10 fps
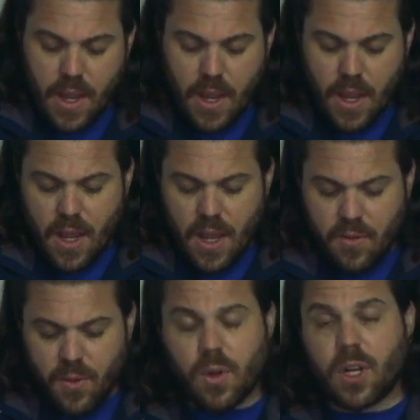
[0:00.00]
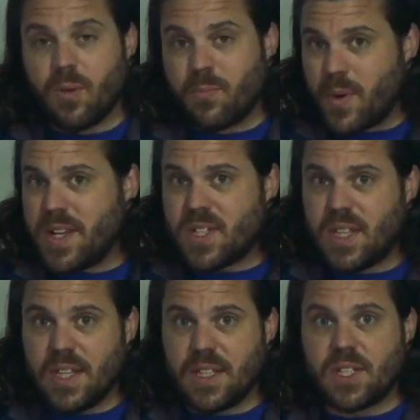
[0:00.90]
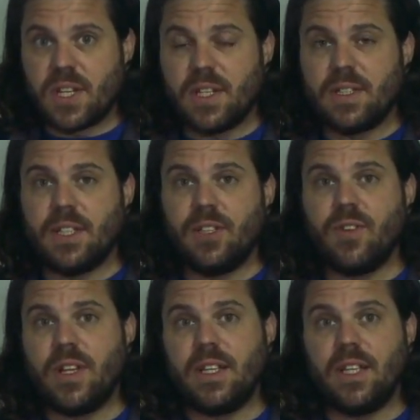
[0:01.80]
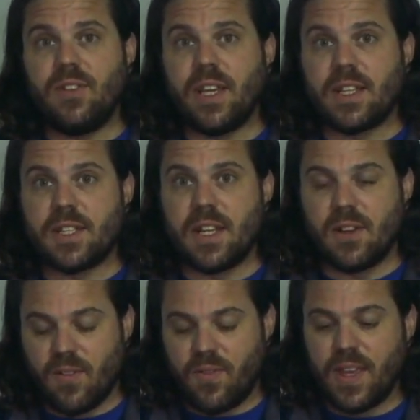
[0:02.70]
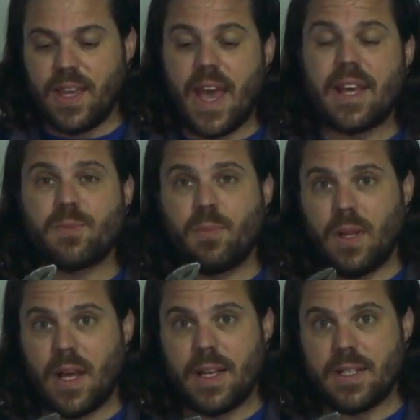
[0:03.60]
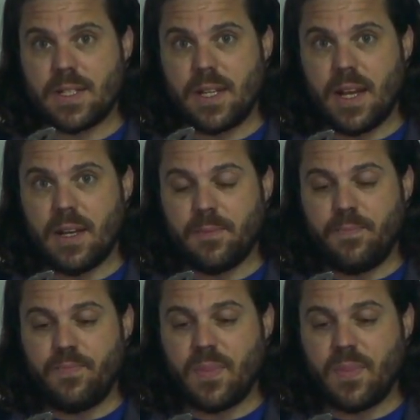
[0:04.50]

If you want to compress things, then you really need to get a set of gas pliers. Now